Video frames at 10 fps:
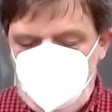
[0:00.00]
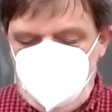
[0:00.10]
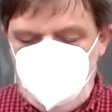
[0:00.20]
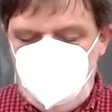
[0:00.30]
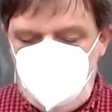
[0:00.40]

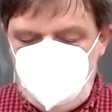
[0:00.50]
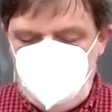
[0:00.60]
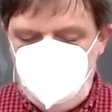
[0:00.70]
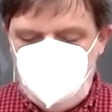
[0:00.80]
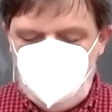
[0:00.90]

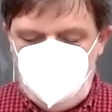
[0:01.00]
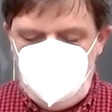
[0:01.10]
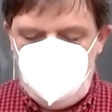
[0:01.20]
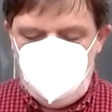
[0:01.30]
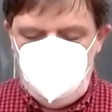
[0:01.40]
suggestions
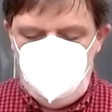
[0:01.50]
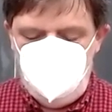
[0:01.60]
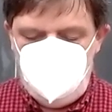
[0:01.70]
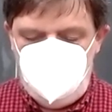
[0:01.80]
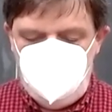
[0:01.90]
for how
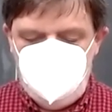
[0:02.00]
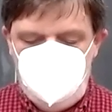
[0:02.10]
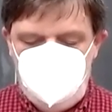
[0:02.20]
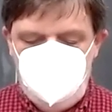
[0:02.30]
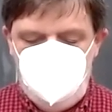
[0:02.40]
you might
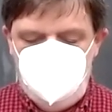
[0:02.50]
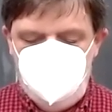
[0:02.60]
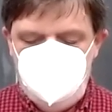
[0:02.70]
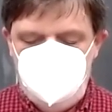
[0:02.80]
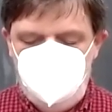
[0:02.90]
think
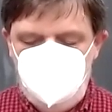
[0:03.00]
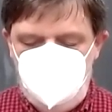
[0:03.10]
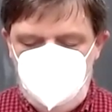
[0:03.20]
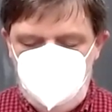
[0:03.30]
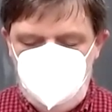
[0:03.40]
of
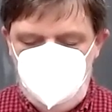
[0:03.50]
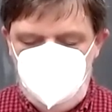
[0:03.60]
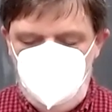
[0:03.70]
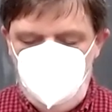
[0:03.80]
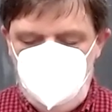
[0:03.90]
something
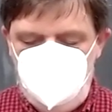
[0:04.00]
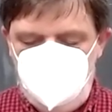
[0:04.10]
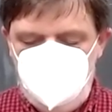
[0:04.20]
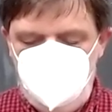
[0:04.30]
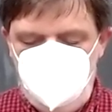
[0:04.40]
that you
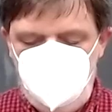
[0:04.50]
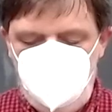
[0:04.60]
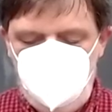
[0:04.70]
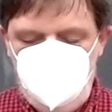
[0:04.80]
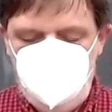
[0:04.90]
want
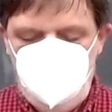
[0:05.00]
to